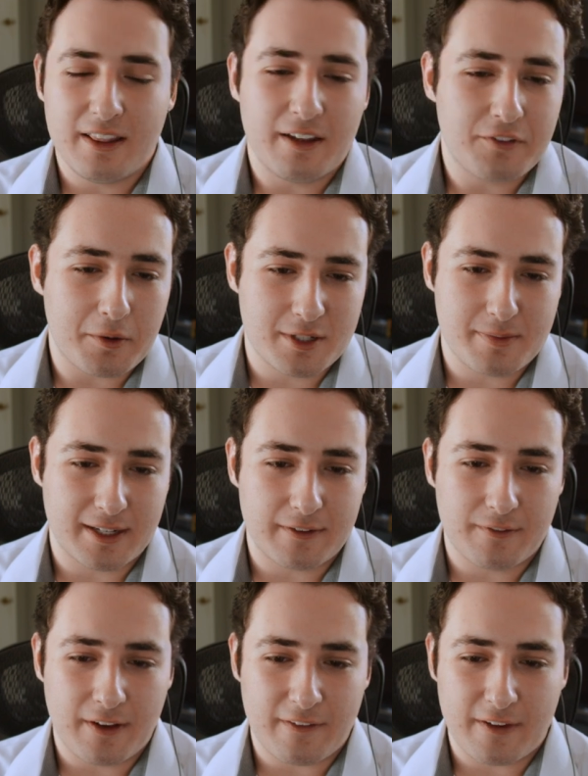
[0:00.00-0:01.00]
really love your
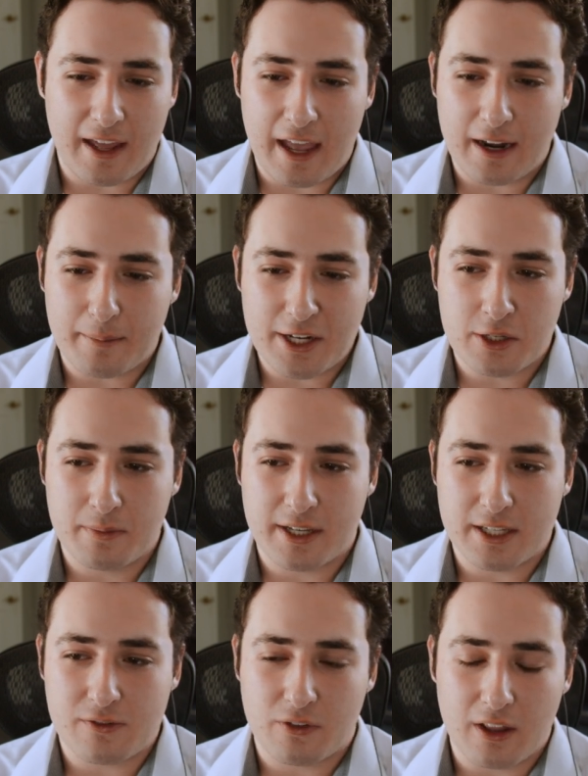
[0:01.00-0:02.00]
perspective of animation
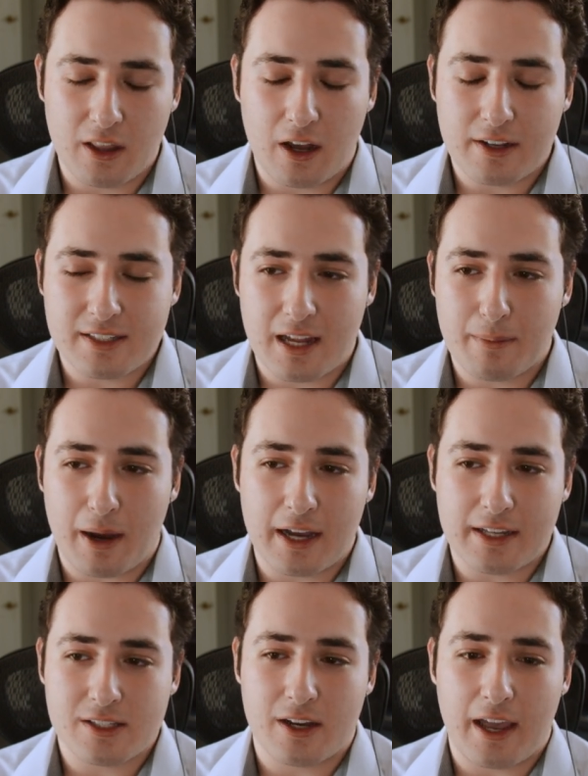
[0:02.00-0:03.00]
because for the longest
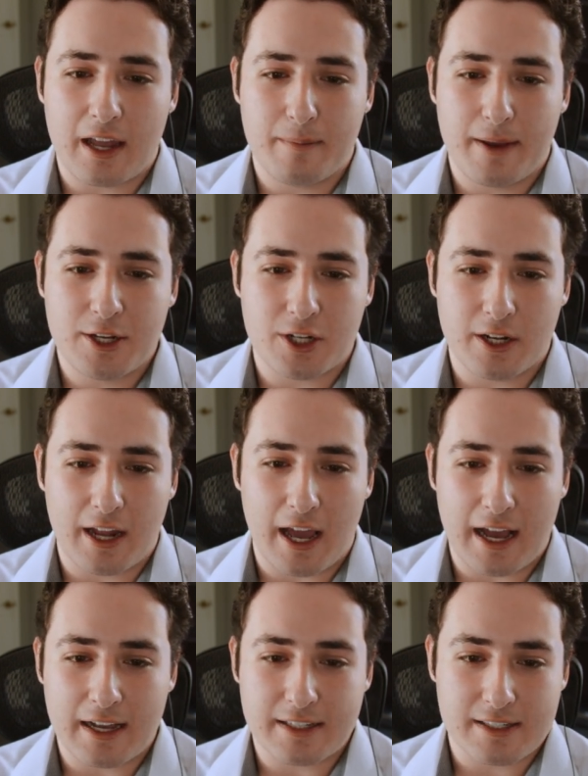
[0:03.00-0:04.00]
time I saw
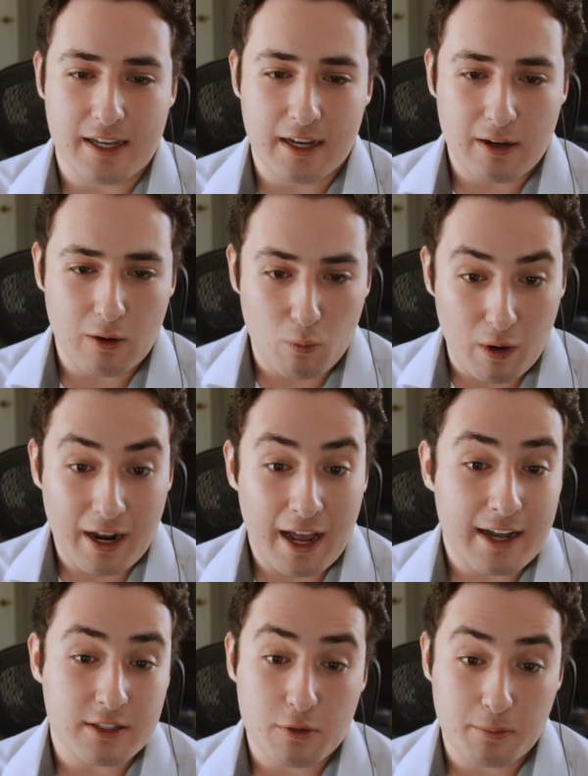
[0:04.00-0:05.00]
animation as
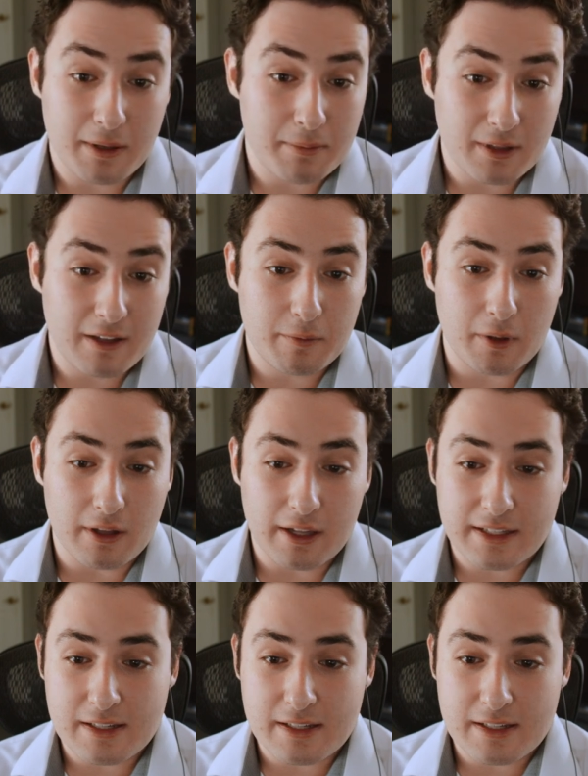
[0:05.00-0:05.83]
what had to be believable.